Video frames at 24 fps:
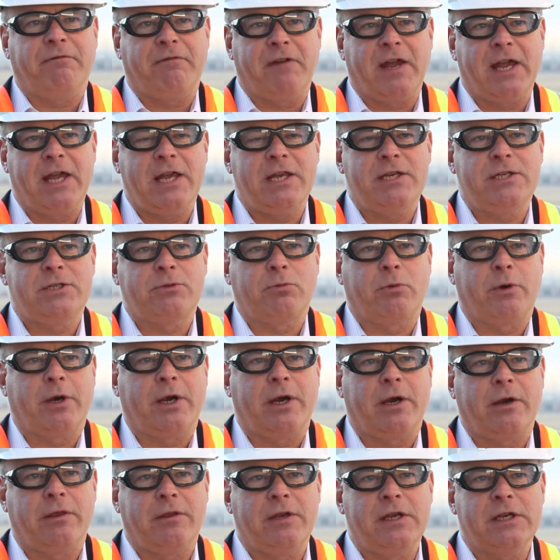phase
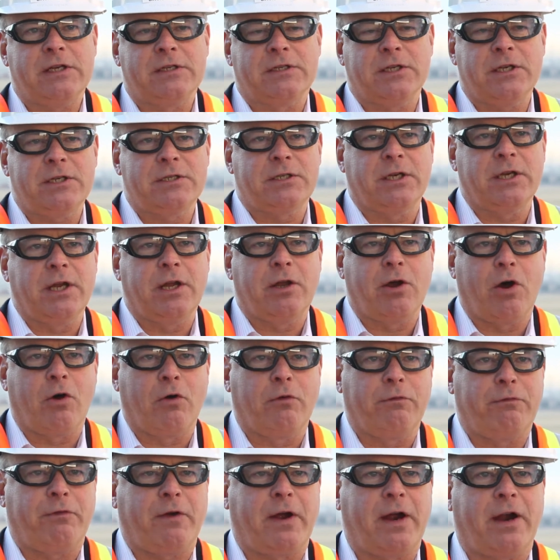where the existing
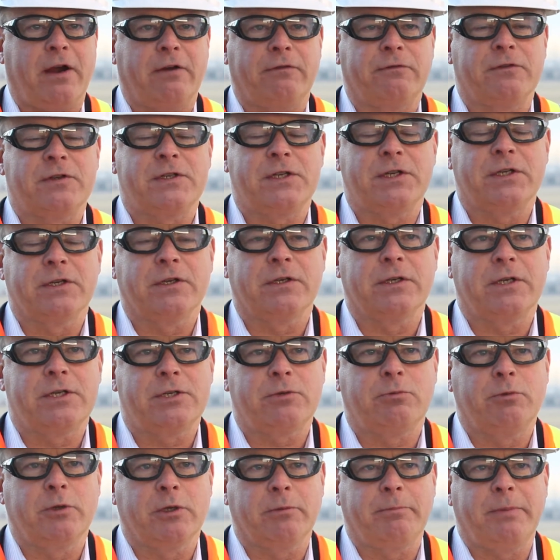coal-fired
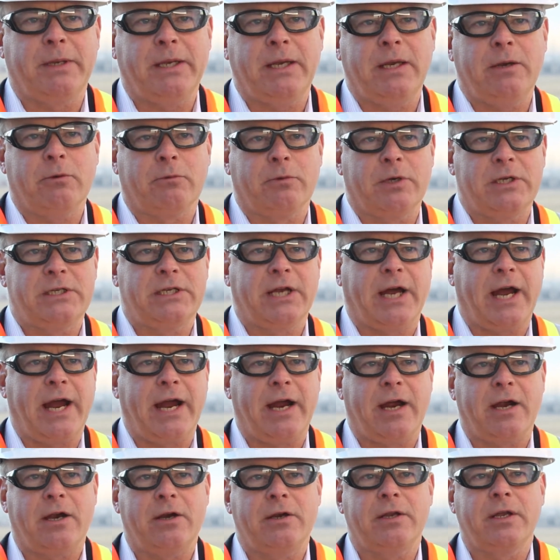facilities will be
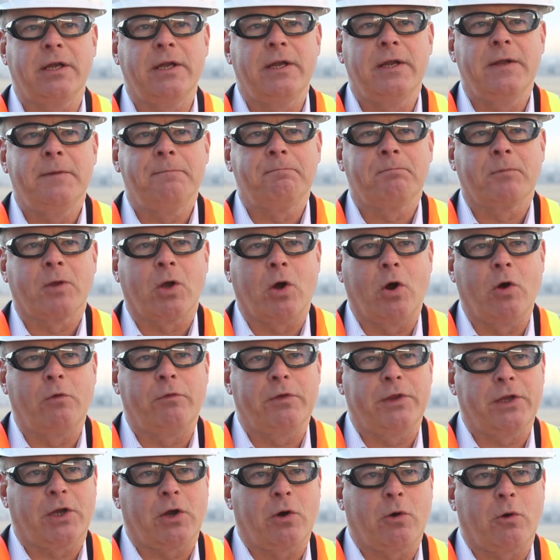retired
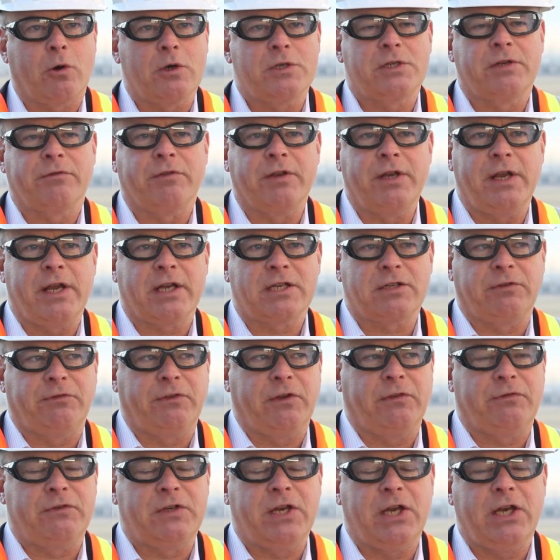over the course of the next
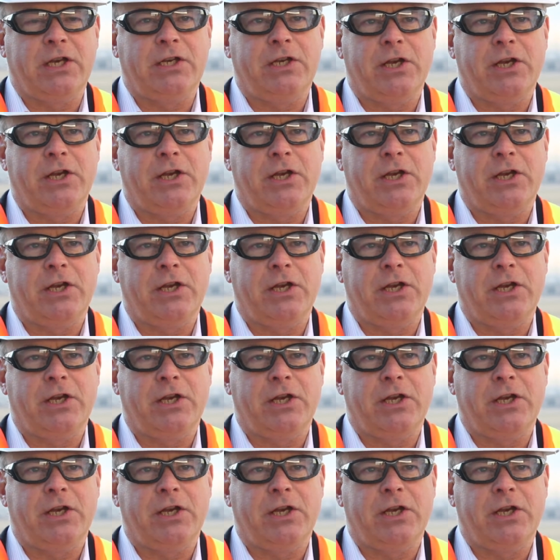fifteen